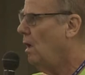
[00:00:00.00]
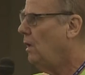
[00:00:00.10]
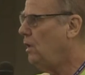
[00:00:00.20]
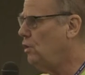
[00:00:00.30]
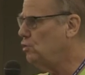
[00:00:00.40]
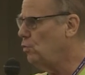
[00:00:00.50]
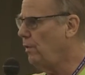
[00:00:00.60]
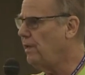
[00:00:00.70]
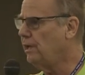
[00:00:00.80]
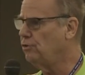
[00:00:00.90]
Here's
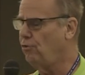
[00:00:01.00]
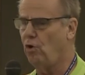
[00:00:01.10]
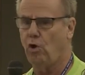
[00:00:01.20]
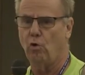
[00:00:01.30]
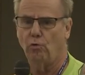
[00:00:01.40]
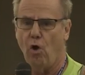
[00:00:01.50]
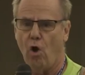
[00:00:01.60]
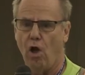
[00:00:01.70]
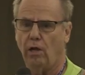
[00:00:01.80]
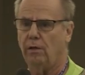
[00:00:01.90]
where they can go
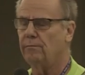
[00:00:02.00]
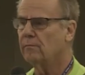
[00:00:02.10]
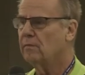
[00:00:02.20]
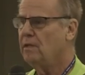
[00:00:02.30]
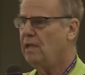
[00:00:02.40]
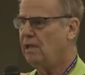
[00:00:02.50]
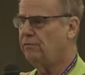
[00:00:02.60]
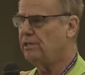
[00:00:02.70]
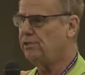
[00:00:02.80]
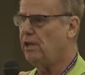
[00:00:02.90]
wrong. If
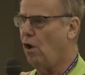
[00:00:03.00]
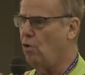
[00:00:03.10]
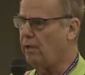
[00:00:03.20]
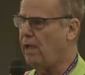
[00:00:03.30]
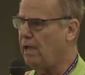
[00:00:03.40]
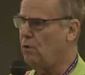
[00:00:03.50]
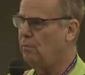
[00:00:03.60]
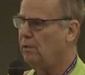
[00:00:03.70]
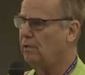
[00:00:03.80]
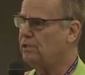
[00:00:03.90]
they say, okay,
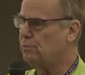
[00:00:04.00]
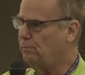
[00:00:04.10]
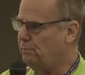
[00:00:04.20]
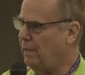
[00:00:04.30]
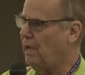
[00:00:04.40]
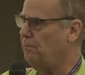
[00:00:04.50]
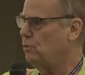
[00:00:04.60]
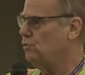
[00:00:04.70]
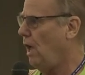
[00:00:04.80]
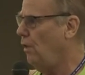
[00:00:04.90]
let's make up
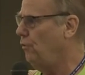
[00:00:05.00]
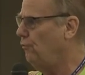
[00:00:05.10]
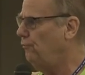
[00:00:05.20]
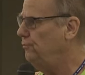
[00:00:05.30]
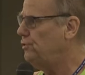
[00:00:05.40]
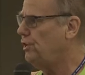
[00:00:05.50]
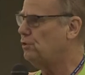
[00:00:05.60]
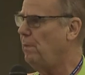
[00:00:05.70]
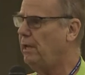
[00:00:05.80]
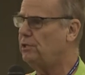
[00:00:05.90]
those other
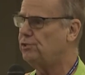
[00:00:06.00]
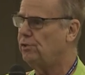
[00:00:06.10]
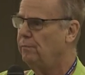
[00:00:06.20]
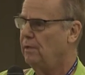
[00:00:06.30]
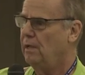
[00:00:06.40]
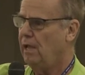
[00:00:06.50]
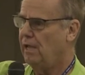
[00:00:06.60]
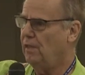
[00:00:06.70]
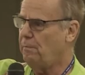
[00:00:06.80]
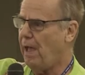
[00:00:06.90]
6 minutes,
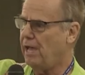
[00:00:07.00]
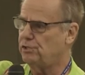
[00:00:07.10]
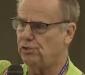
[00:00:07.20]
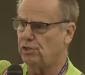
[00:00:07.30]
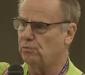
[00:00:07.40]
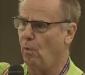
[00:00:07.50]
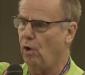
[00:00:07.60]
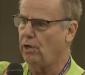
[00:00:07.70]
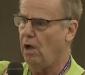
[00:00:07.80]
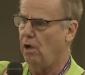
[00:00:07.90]
and they pass six
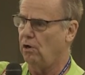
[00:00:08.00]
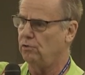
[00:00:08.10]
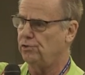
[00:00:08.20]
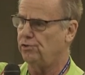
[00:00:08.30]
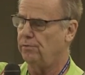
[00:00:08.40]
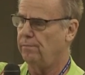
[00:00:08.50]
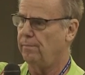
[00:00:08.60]
more cars,